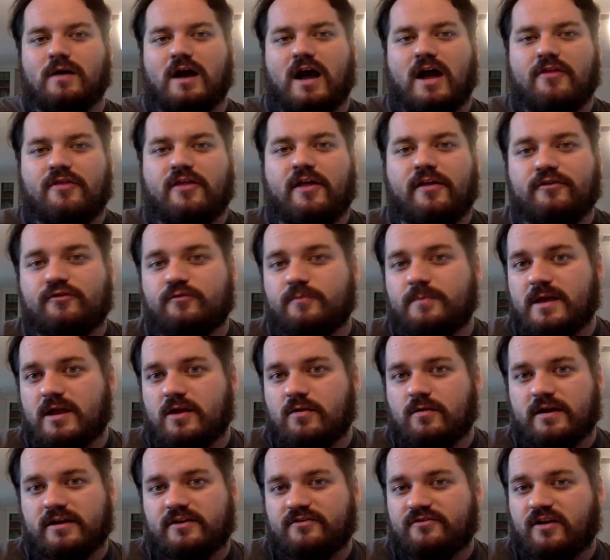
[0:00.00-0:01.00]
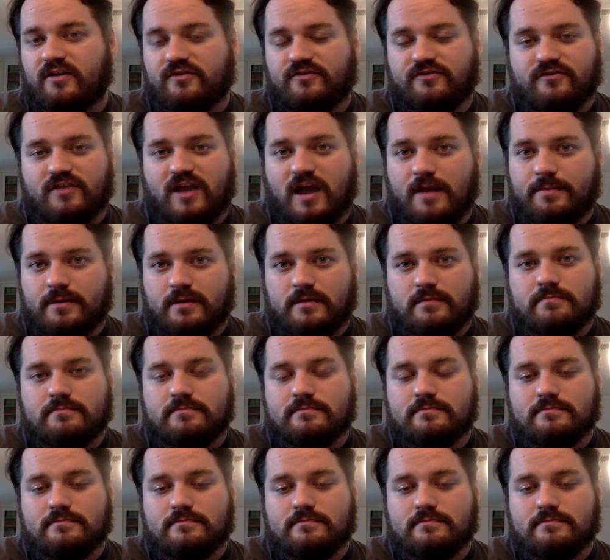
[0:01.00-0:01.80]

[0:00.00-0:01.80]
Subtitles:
I thought this would be a great discussion topic,